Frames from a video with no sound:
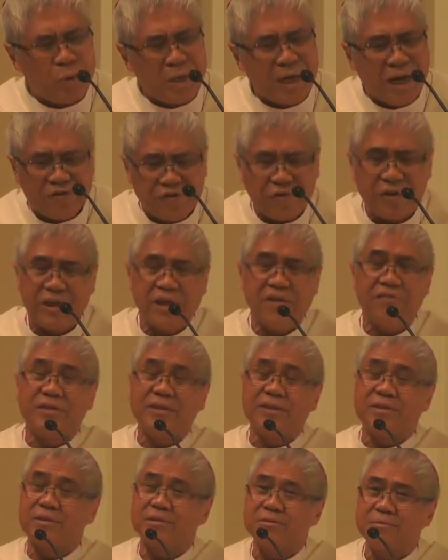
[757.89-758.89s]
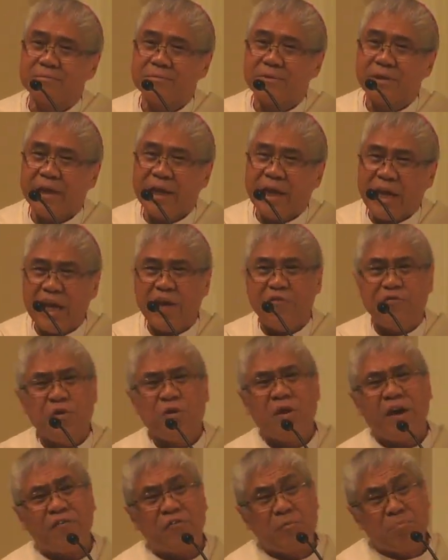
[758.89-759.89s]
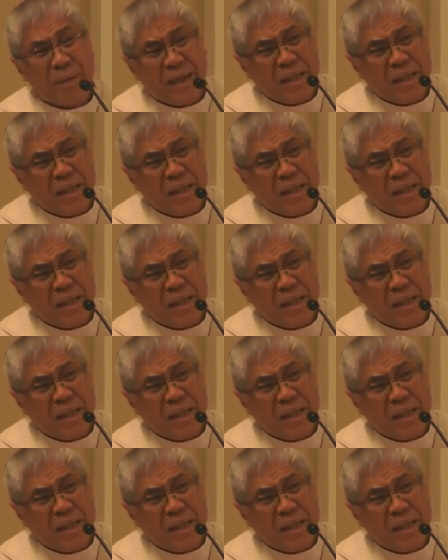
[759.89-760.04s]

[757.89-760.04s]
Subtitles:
we are forgiven. If you have